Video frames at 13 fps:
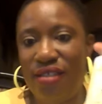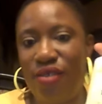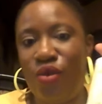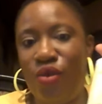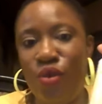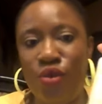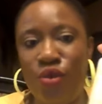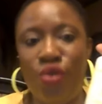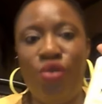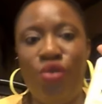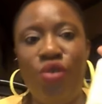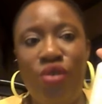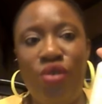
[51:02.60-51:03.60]
Good,
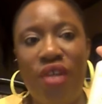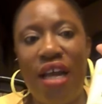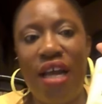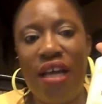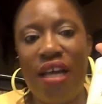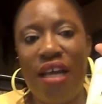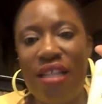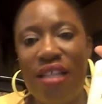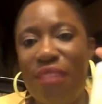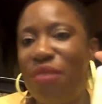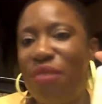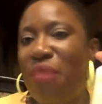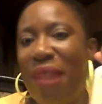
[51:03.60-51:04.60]
good, good. Calcium,
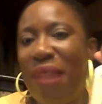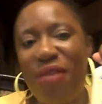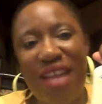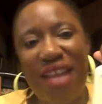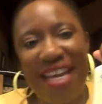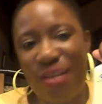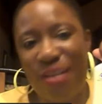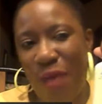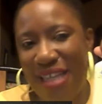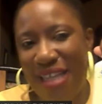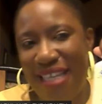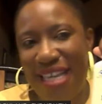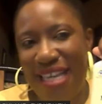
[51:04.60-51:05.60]
remember, I don't like it
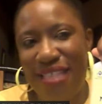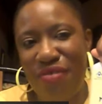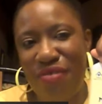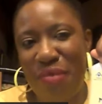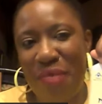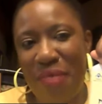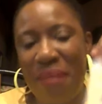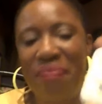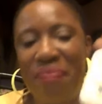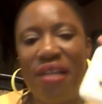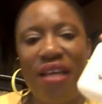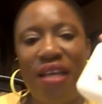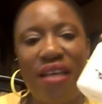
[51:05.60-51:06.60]
quite class. Remember,
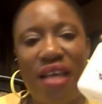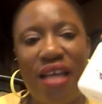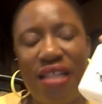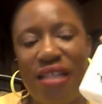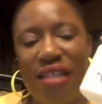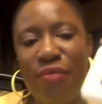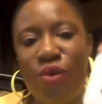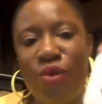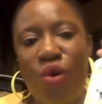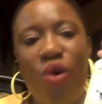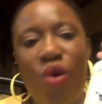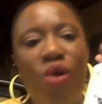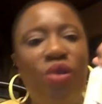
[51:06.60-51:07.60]
calcium is
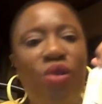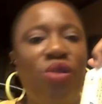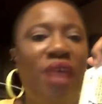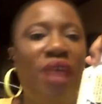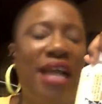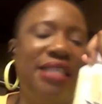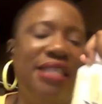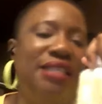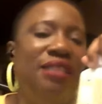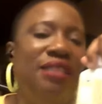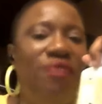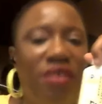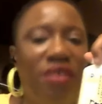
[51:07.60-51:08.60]
also
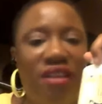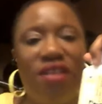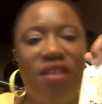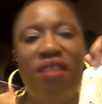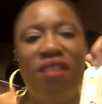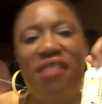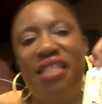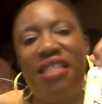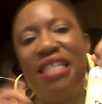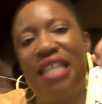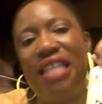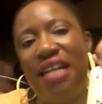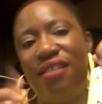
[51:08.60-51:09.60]
excellent for the nerve
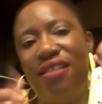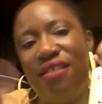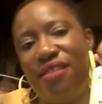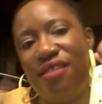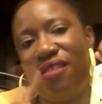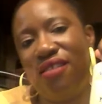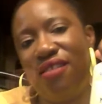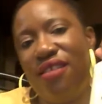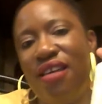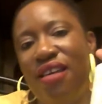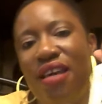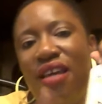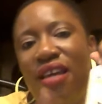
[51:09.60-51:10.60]
signals.
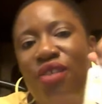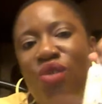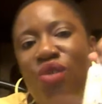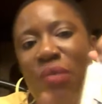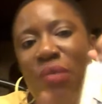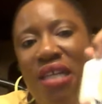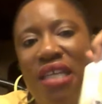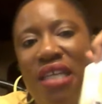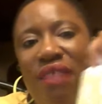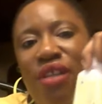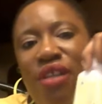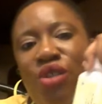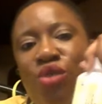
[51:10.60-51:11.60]
It's normally
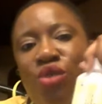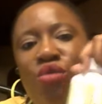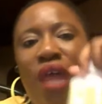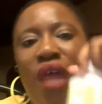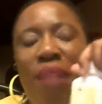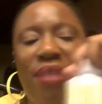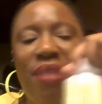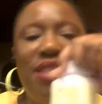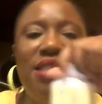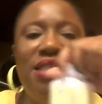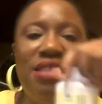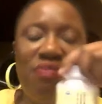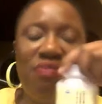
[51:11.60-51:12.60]
given to
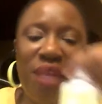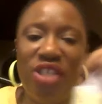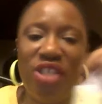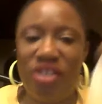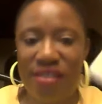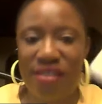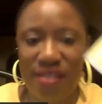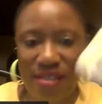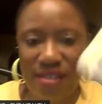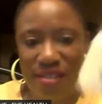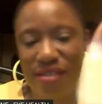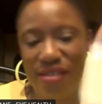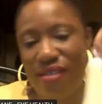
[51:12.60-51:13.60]
hypertensive patients,
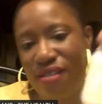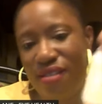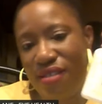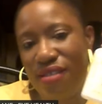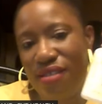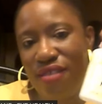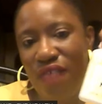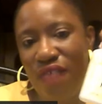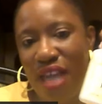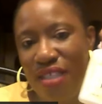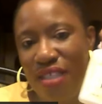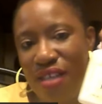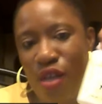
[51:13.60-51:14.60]

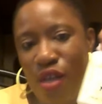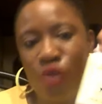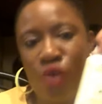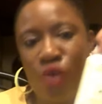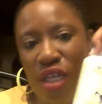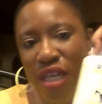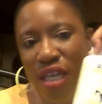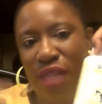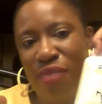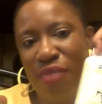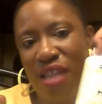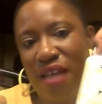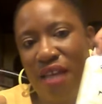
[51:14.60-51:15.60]
right? So it helps
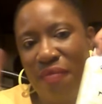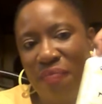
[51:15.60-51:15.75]
them.